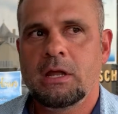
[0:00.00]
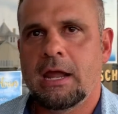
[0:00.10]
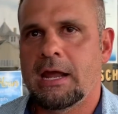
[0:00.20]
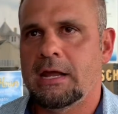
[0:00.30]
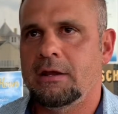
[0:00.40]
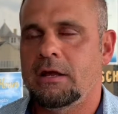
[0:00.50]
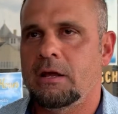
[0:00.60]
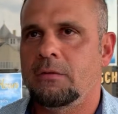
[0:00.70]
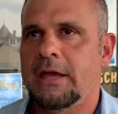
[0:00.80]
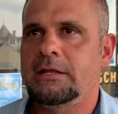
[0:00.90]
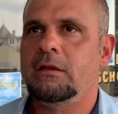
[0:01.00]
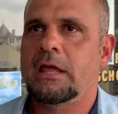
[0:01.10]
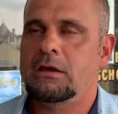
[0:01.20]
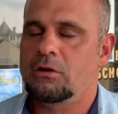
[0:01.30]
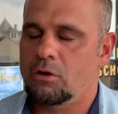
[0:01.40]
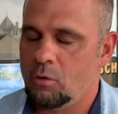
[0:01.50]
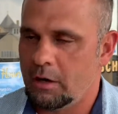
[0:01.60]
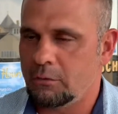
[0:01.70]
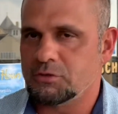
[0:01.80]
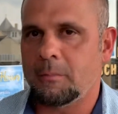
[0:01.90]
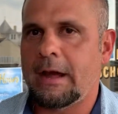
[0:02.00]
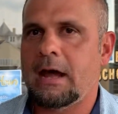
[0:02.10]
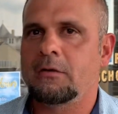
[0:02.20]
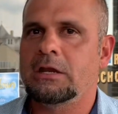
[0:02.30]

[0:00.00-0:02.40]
and they knew what it was about.